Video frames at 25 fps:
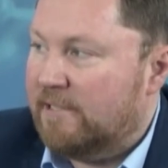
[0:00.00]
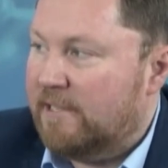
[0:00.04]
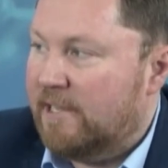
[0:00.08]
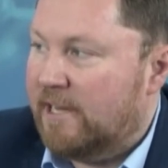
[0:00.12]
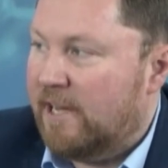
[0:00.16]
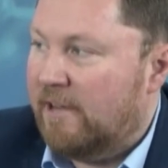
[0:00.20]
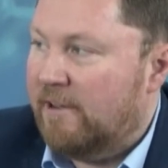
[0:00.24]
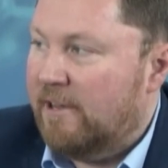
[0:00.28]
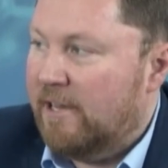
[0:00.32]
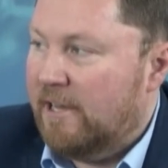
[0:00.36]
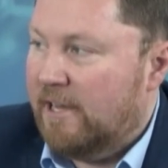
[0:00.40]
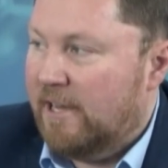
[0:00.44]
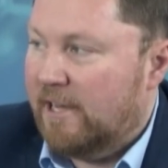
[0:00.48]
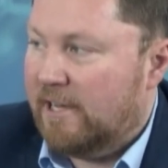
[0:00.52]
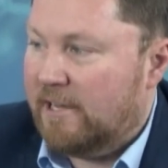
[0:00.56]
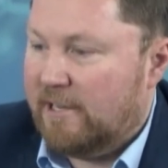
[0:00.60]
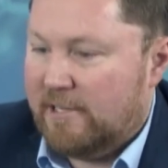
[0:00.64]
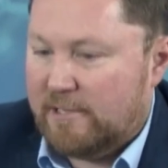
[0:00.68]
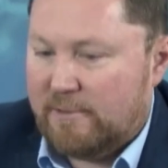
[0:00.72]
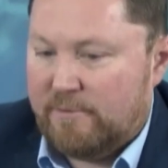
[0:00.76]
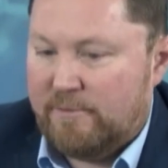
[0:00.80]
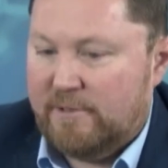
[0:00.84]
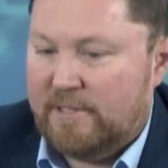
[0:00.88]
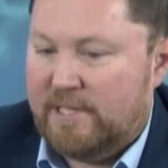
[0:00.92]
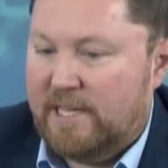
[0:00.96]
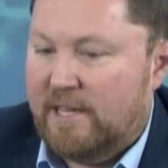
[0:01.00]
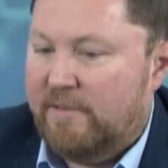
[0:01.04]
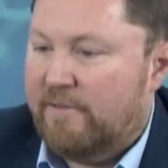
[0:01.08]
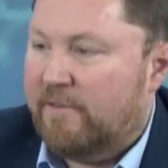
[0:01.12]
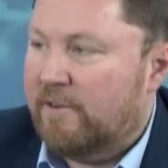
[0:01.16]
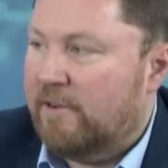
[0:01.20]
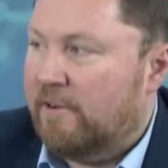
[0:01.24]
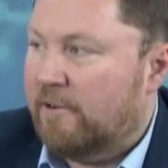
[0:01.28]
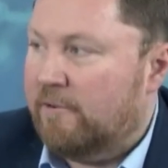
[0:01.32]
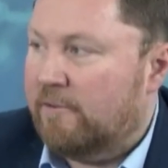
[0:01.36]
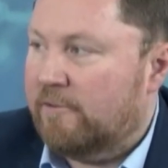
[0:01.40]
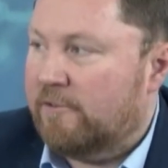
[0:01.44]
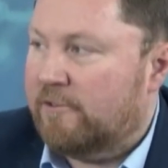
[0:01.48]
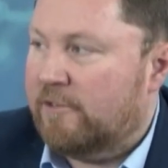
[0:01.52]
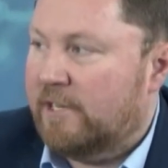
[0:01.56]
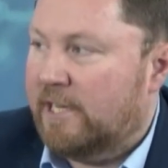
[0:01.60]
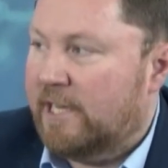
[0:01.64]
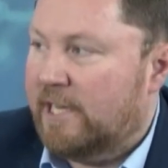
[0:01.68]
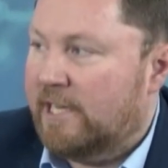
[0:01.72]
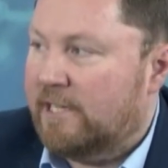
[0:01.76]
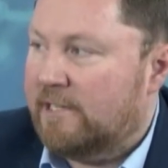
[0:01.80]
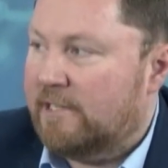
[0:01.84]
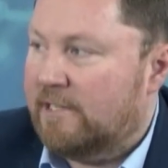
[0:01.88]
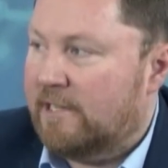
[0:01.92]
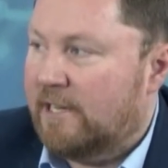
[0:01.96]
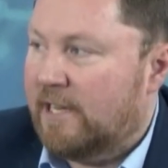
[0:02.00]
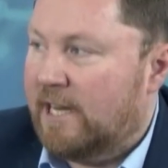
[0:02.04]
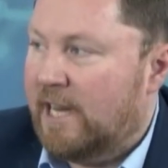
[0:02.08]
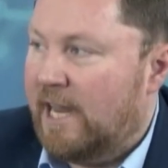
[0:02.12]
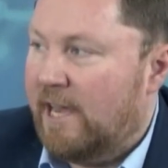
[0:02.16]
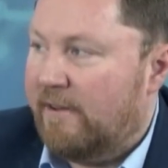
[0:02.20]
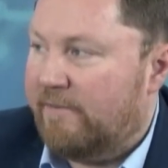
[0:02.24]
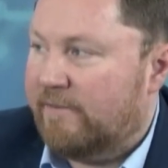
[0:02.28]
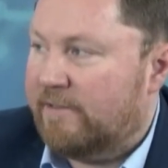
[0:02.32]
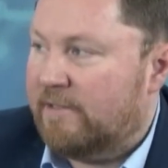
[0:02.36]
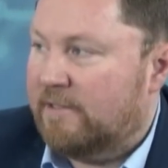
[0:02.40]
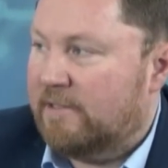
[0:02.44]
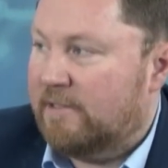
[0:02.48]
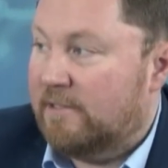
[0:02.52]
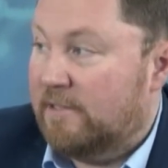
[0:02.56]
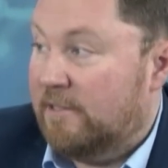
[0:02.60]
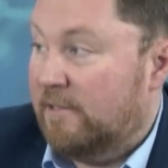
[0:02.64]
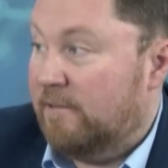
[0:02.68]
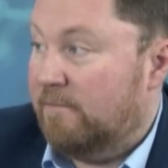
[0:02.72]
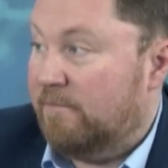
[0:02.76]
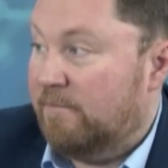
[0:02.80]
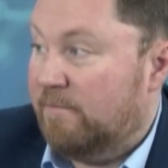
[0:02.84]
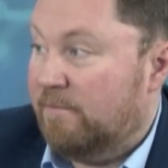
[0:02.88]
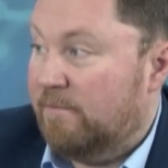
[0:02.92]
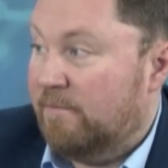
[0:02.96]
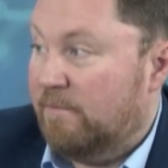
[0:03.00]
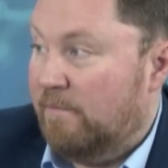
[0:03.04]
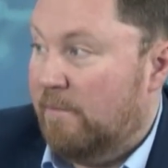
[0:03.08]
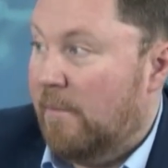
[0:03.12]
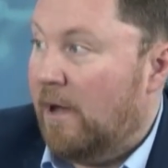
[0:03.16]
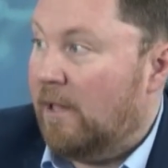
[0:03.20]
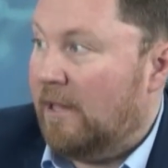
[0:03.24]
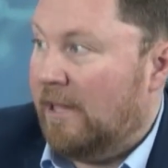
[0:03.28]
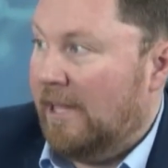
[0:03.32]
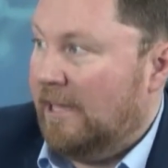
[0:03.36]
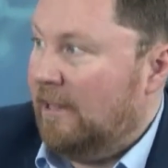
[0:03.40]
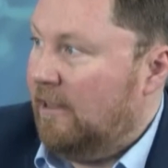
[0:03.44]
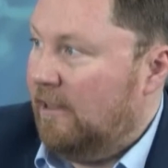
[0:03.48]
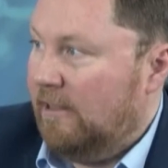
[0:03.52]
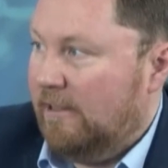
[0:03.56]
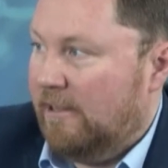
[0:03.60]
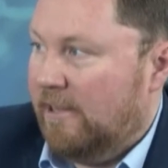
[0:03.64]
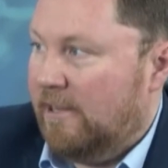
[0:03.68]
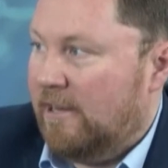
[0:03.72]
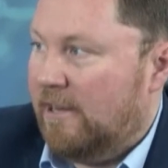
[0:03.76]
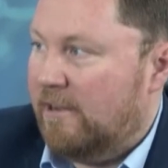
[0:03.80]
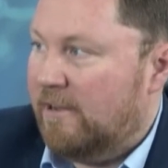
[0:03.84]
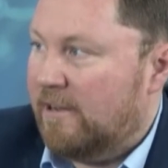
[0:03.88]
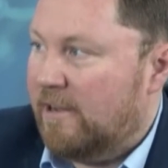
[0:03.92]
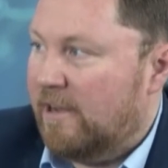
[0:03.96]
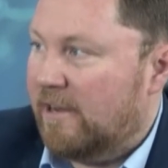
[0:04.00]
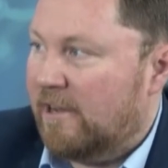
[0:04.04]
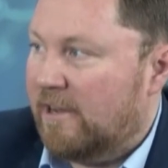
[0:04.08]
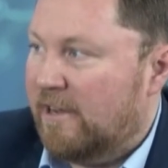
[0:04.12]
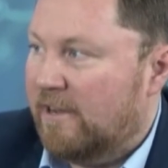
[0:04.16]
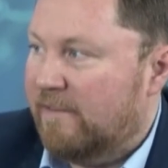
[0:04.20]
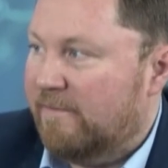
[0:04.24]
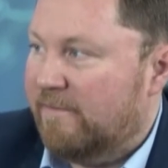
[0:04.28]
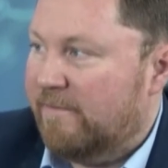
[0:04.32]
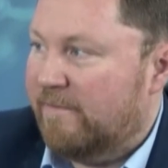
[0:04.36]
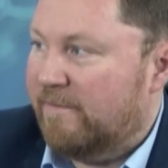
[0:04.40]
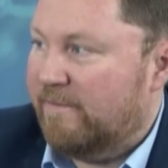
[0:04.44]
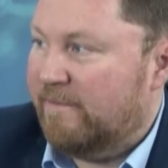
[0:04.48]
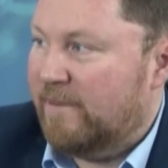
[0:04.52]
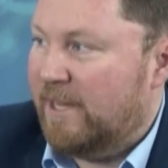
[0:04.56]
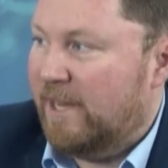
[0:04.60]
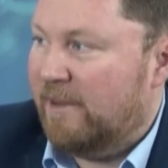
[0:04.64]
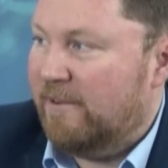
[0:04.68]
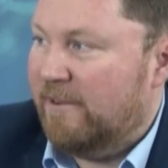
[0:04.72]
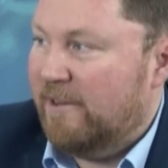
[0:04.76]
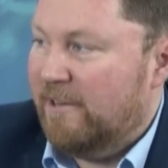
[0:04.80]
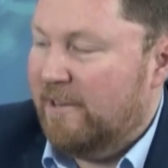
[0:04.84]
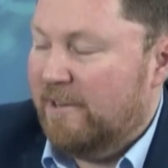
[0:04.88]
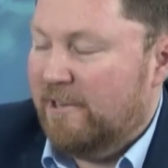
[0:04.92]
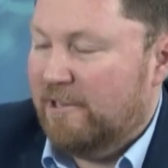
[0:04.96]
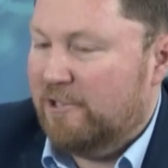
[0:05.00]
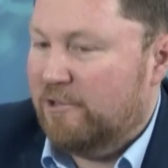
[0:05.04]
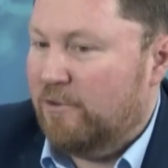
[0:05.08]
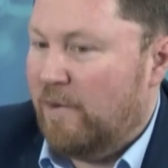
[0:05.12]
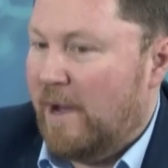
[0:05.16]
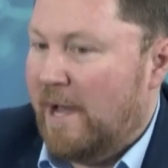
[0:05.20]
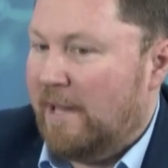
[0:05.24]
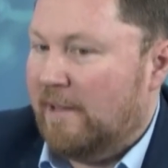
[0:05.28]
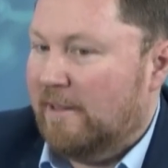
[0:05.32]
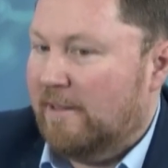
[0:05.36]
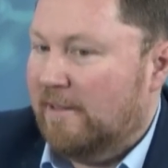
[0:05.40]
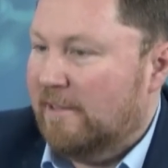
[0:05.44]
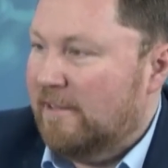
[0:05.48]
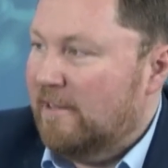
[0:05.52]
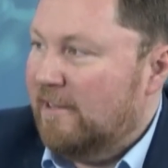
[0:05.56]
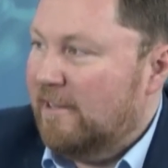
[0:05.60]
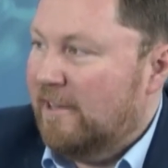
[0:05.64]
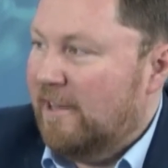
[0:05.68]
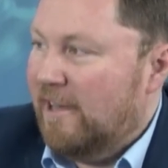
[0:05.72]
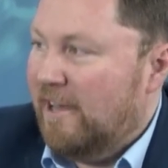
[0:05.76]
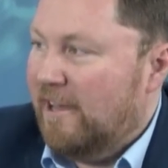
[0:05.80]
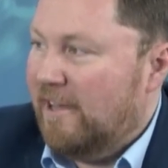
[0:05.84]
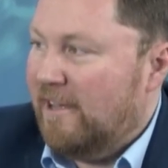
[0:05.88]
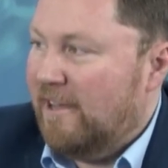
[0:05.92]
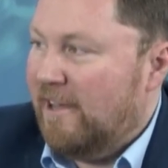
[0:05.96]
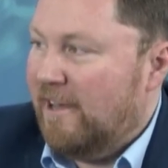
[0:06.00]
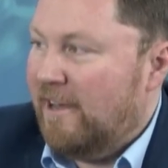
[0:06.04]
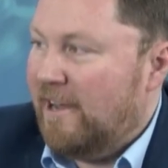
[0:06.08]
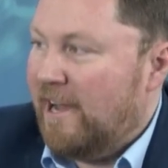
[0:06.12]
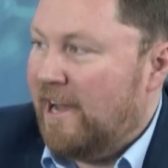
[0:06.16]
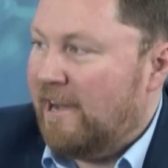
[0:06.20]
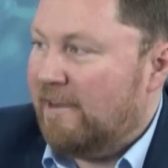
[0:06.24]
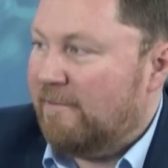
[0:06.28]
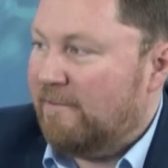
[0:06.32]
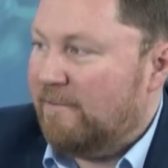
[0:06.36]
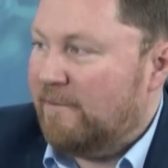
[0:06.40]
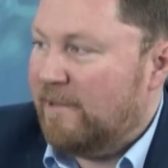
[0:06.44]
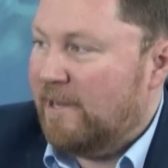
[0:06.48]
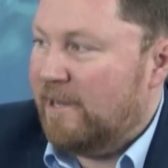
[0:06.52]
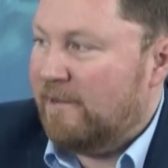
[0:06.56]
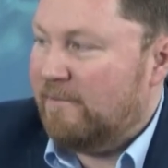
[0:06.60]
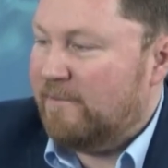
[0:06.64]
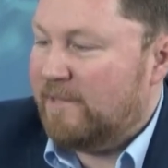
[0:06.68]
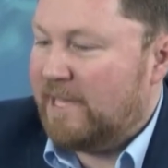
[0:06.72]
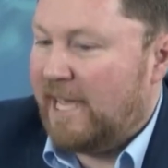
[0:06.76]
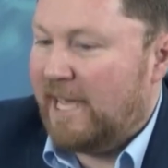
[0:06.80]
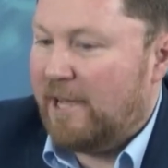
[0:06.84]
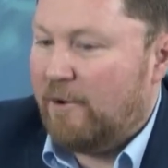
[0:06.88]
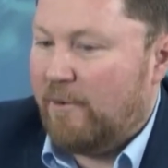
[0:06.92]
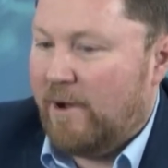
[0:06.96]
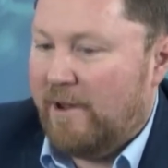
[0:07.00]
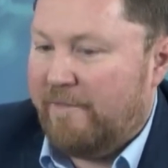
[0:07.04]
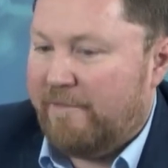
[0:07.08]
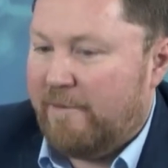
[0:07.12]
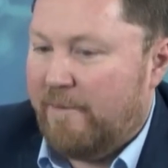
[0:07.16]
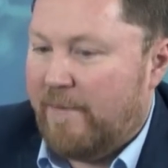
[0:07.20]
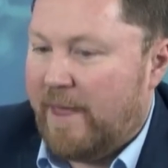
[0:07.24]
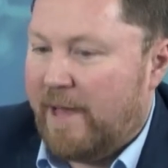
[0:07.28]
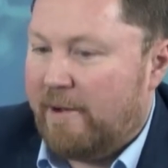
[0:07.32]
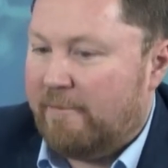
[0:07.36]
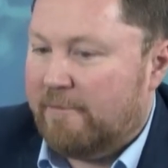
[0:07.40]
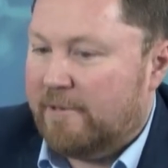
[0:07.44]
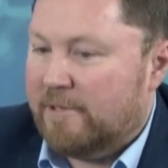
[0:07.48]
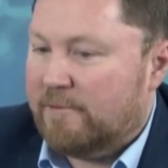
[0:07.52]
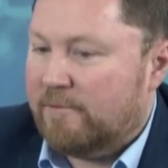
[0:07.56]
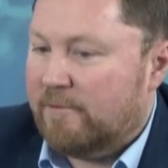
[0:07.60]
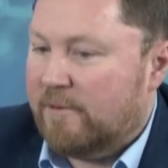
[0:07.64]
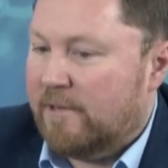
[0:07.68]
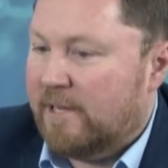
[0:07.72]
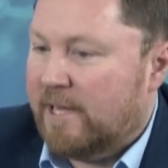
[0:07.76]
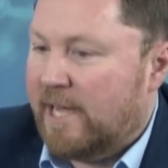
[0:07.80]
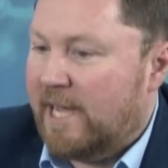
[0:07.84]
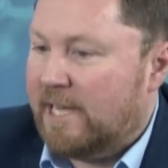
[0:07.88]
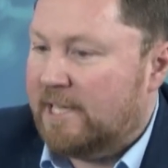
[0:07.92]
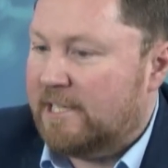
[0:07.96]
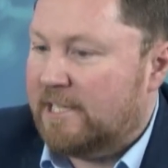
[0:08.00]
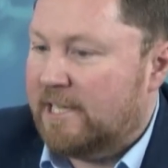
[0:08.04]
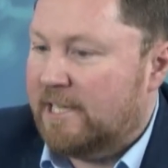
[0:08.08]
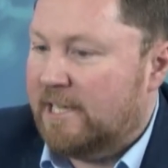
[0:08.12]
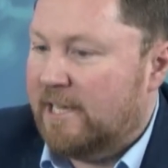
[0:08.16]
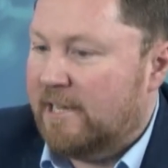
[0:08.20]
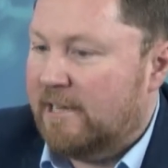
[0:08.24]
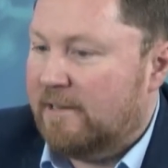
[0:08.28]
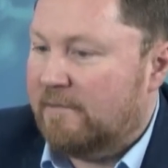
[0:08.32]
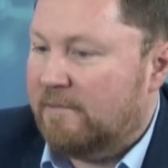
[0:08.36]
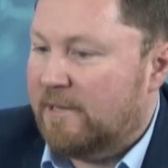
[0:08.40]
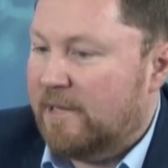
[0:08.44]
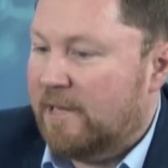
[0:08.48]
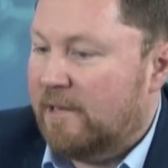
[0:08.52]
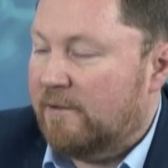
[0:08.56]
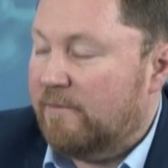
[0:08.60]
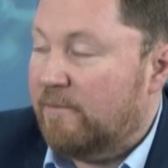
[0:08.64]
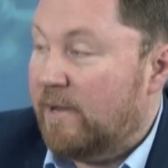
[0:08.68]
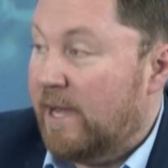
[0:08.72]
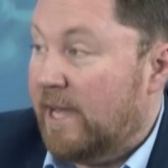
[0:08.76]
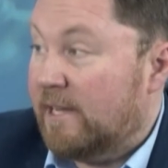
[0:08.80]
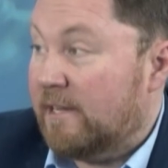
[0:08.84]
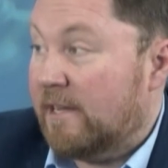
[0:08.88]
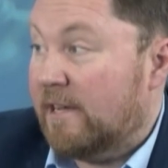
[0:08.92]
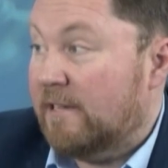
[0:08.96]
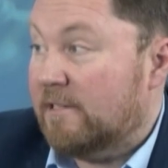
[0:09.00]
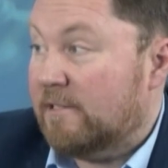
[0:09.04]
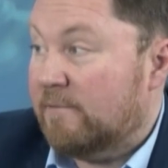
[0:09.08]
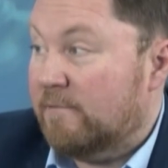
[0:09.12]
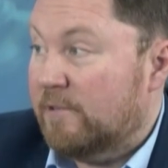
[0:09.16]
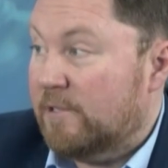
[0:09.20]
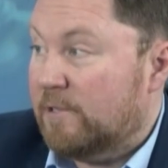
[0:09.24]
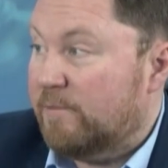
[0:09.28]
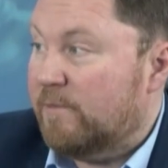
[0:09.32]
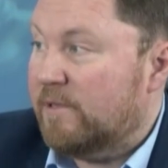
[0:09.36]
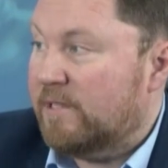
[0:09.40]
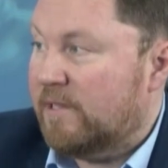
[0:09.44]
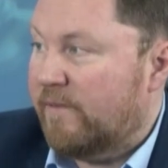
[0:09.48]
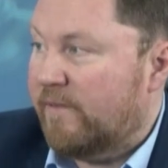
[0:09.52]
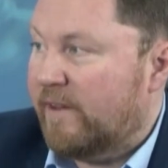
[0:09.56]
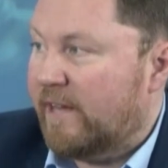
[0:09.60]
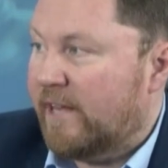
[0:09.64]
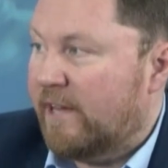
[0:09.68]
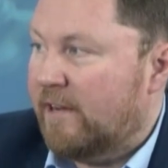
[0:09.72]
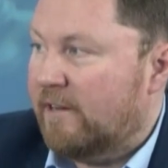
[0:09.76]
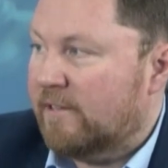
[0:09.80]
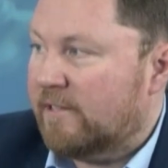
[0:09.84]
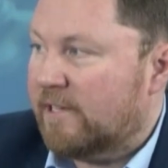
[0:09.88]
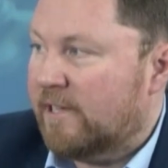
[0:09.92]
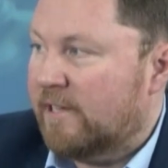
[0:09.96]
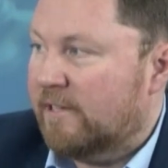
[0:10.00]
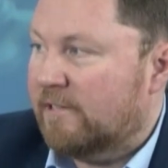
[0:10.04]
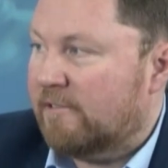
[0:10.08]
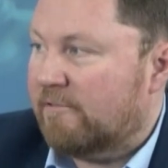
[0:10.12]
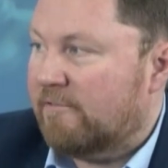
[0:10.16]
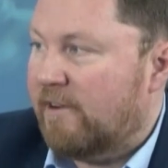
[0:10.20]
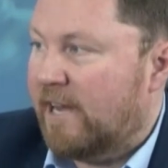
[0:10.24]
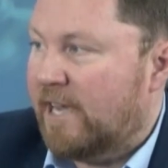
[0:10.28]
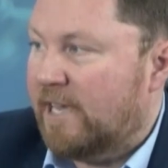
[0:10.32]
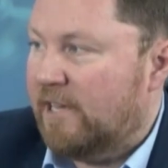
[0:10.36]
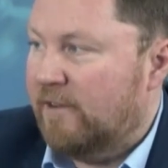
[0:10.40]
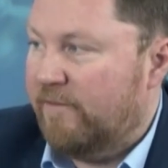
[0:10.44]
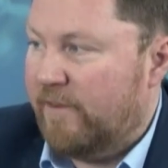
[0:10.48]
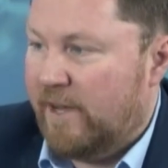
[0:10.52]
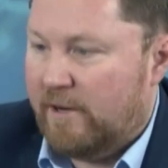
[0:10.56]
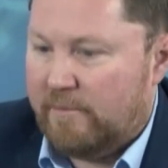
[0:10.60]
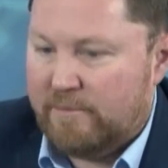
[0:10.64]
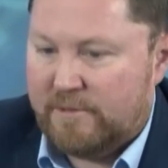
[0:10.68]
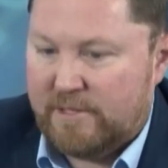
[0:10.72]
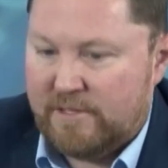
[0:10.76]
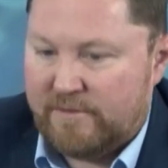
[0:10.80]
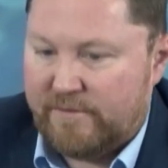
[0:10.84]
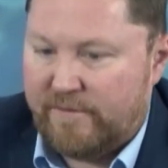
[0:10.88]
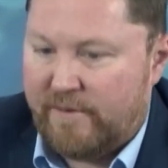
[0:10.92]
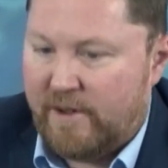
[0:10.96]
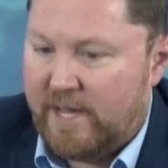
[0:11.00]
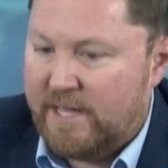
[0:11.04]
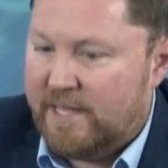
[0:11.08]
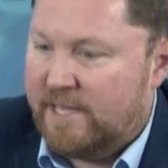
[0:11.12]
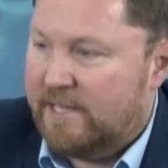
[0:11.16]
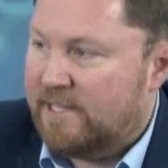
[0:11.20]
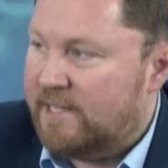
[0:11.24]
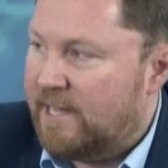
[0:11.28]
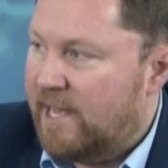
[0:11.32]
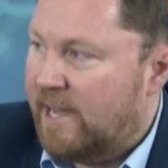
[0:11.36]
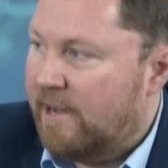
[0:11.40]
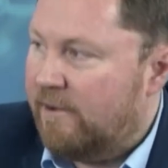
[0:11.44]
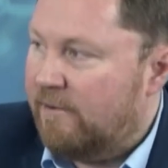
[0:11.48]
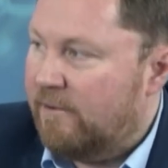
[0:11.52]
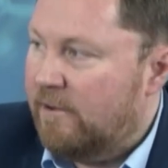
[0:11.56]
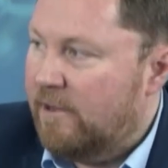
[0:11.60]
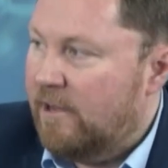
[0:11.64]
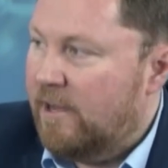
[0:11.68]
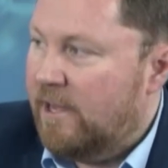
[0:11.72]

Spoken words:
You know, a customer is given a laundry list and left to mull, you know, and kind of, you know, dwell. And our takeaway from that was, well, look, actually, yeah, you know, we had customers specifically asking us, great, you've helped us find this now.